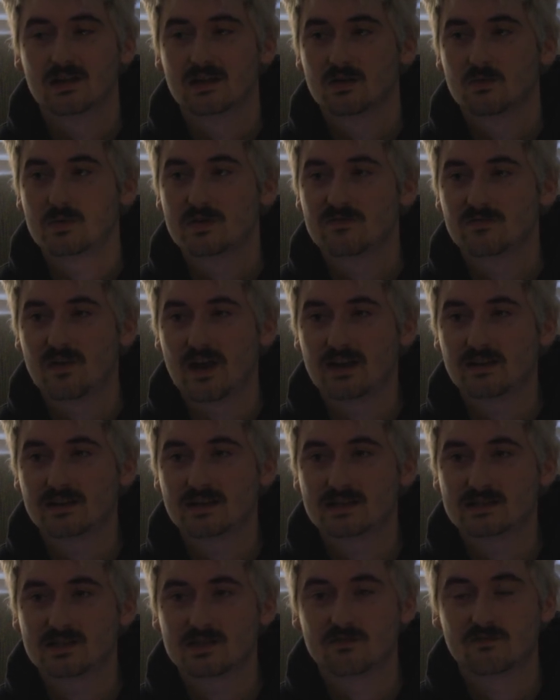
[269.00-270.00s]
We finally
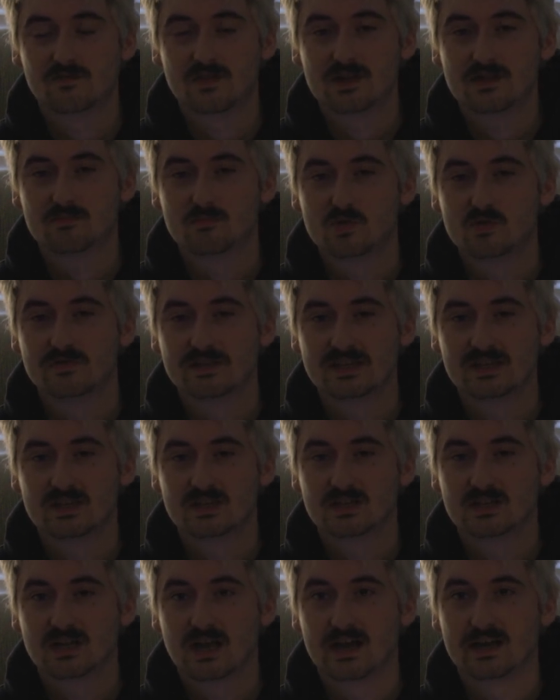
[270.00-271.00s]
got to the 5th
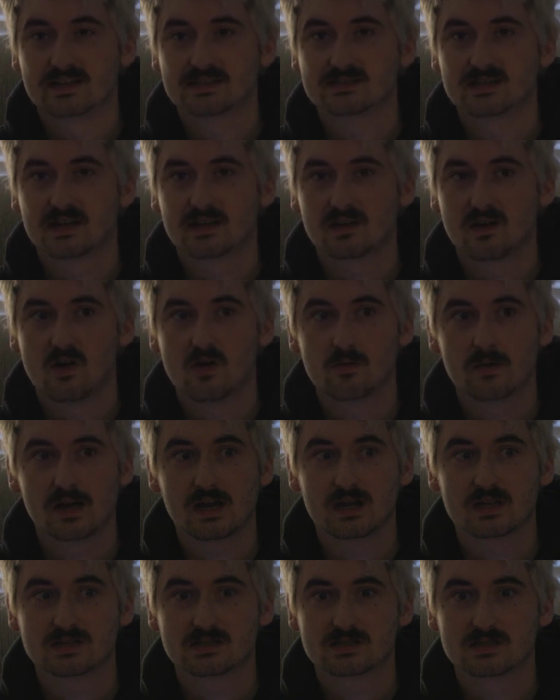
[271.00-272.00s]
movie, and it's like, oh my
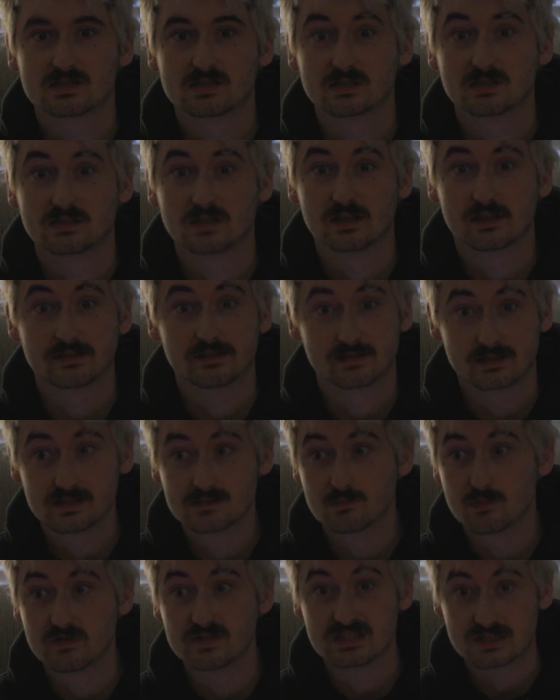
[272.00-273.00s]
god, like, this
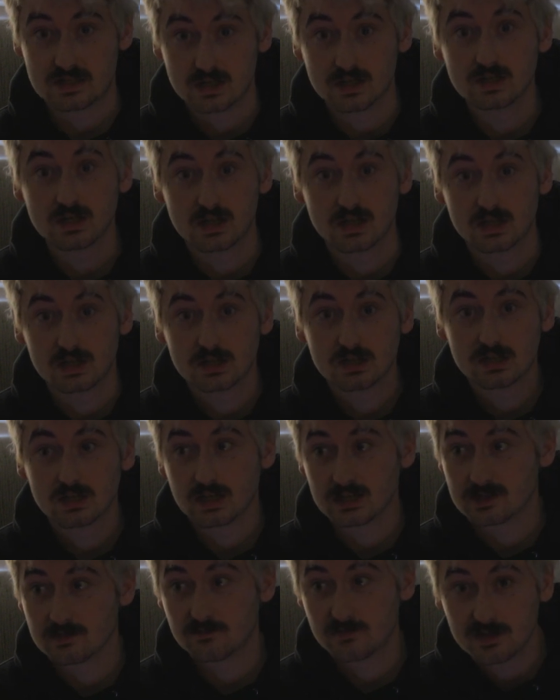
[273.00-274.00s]
movie's good.
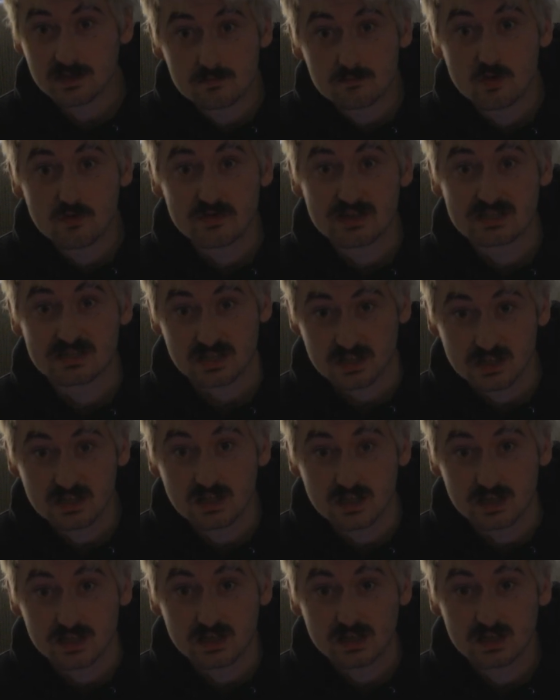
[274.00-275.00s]
Like, the 5th movie's
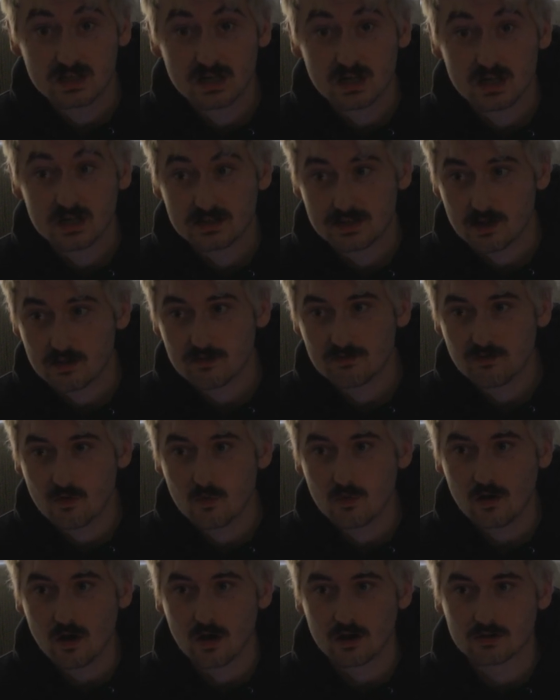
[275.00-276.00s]
good. The other
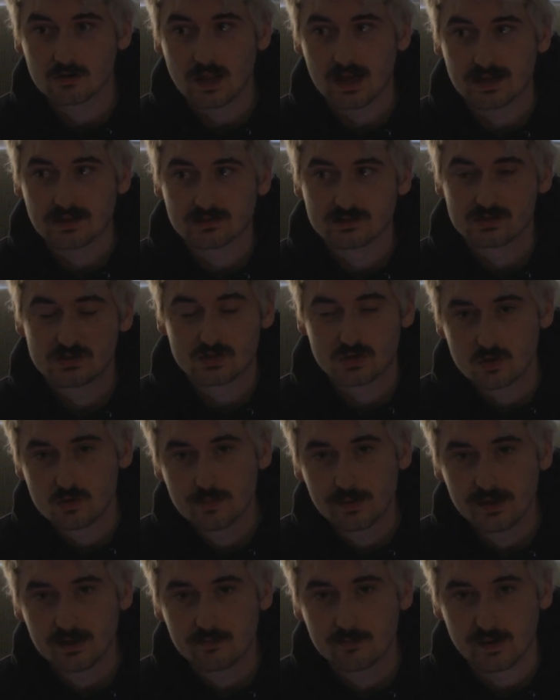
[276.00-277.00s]
4 are, like,
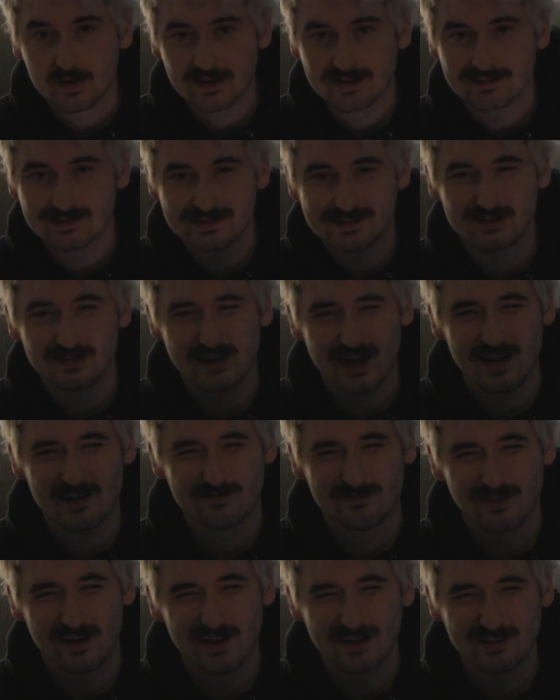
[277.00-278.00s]
stupid, but at least they're kind of
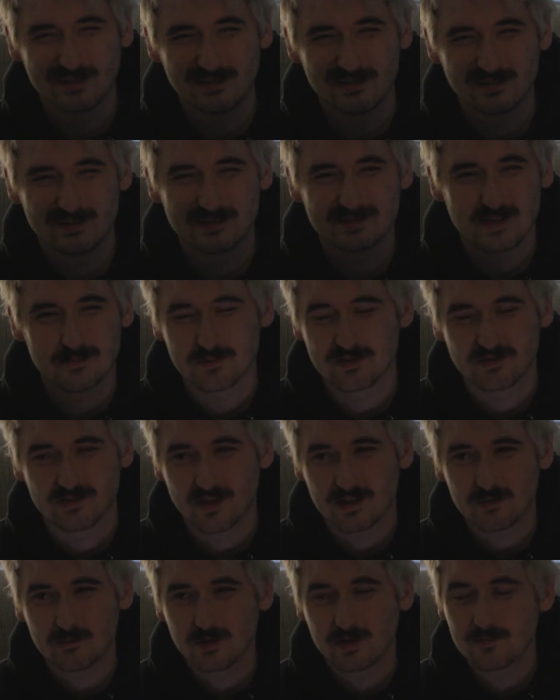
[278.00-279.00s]
fun, except the
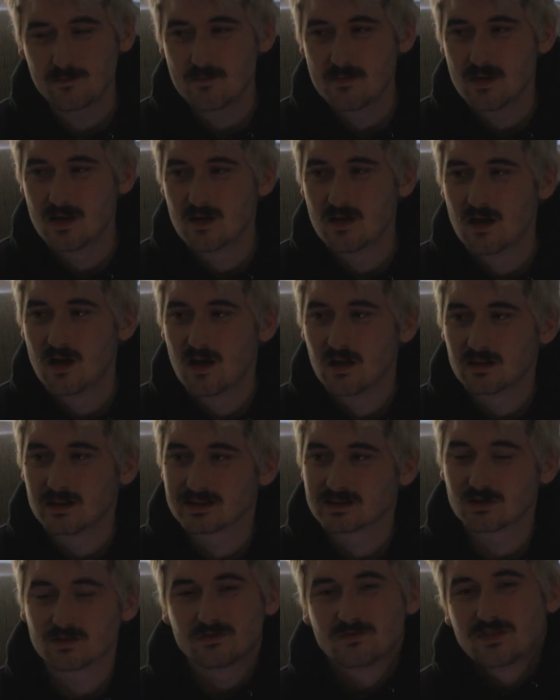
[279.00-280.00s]
second one.
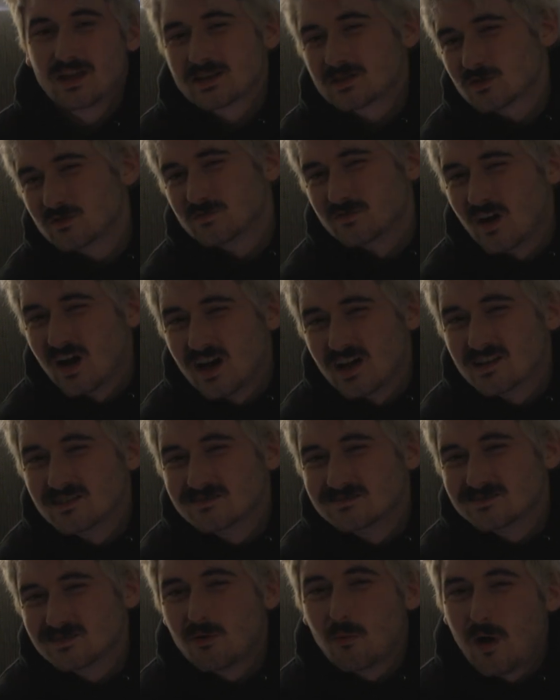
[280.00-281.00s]
They're
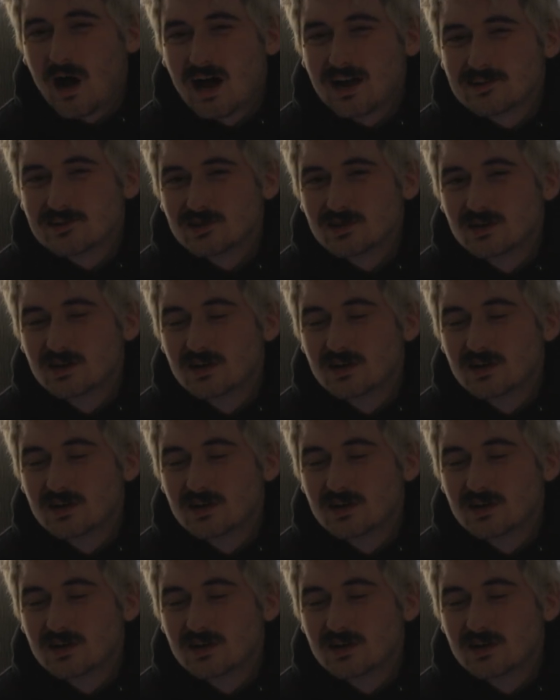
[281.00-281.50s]
fun to watch.